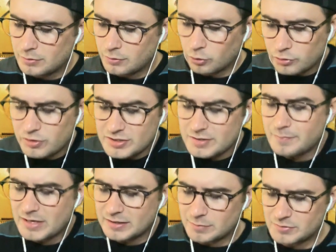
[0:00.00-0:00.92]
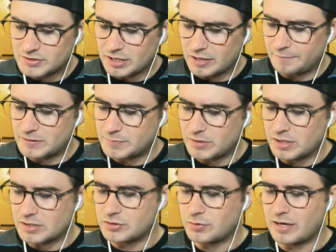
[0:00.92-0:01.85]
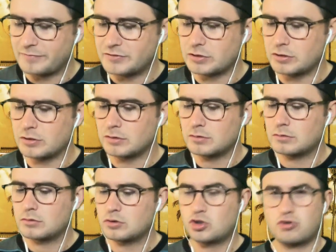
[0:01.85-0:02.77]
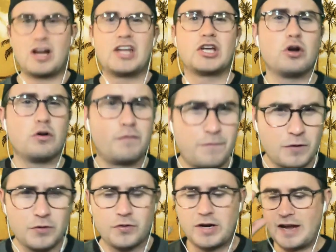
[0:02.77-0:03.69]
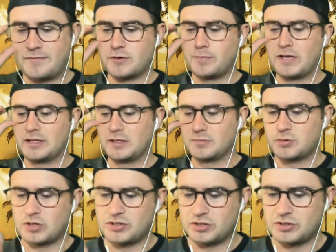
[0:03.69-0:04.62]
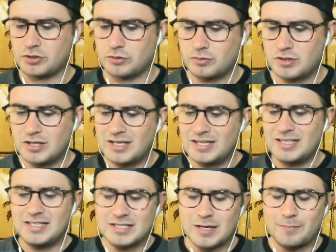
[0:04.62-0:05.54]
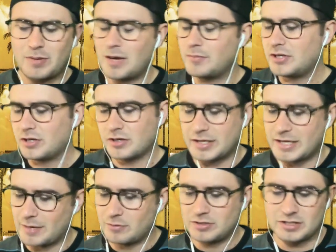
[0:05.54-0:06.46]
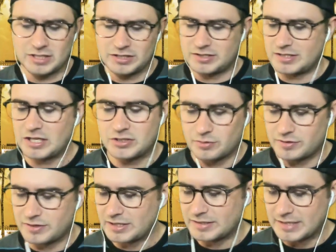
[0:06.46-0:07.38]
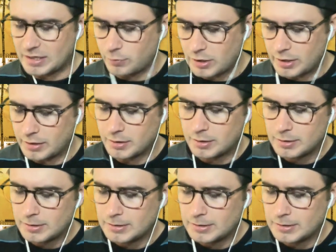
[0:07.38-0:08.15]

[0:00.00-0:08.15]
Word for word: The only reason Bedlam's tough is because you have to try and go further after Bedlam switches you. He's got Bombardier and Chemist and Knight Statue and things anyway.